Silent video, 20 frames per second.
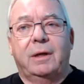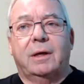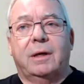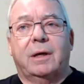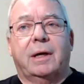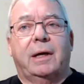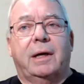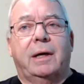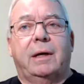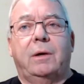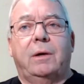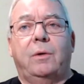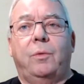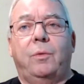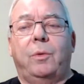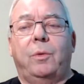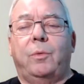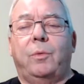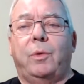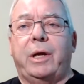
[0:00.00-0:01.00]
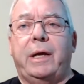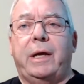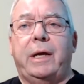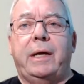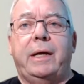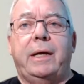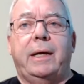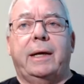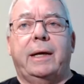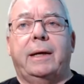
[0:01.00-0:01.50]
Uh,
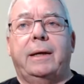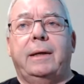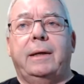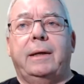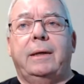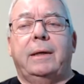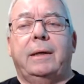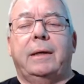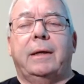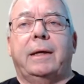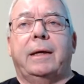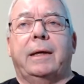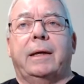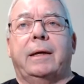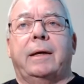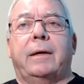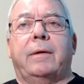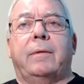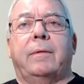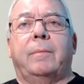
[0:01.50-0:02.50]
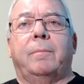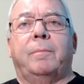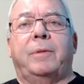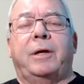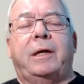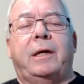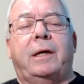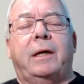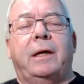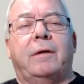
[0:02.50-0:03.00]
we uh, it,
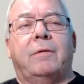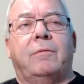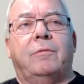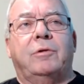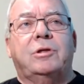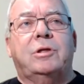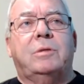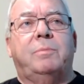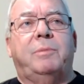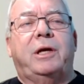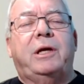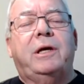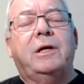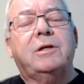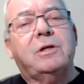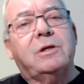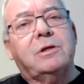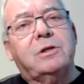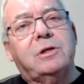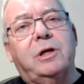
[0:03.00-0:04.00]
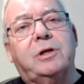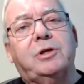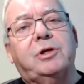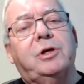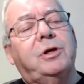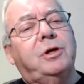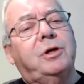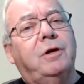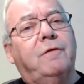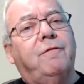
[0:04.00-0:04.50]
it, it was because it's such
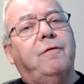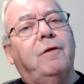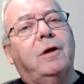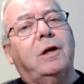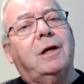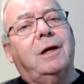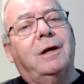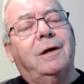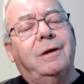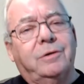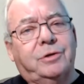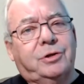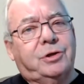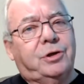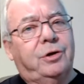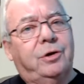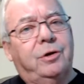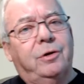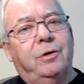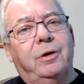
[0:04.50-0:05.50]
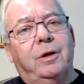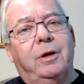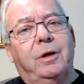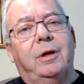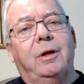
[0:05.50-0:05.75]
a different culture.